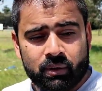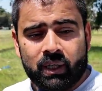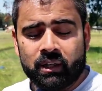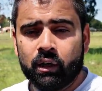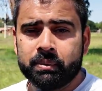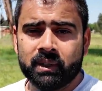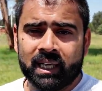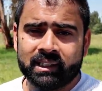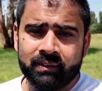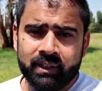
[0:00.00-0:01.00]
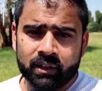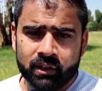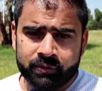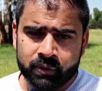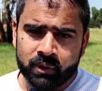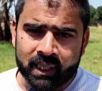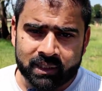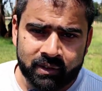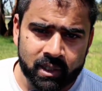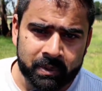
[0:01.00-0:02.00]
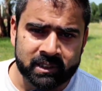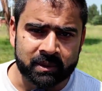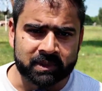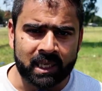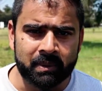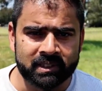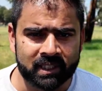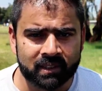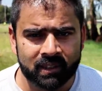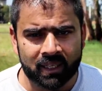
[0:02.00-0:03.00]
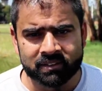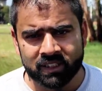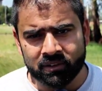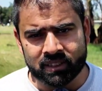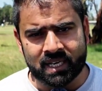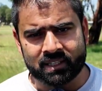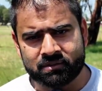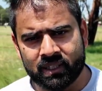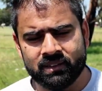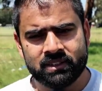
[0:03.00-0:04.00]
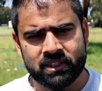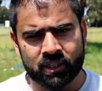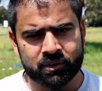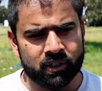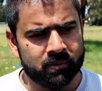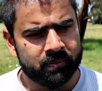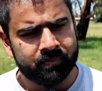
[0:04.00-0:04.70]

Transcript: so i hope you like the video if you do like the video please subscribe my channel i'll see you in the next one ciao ciao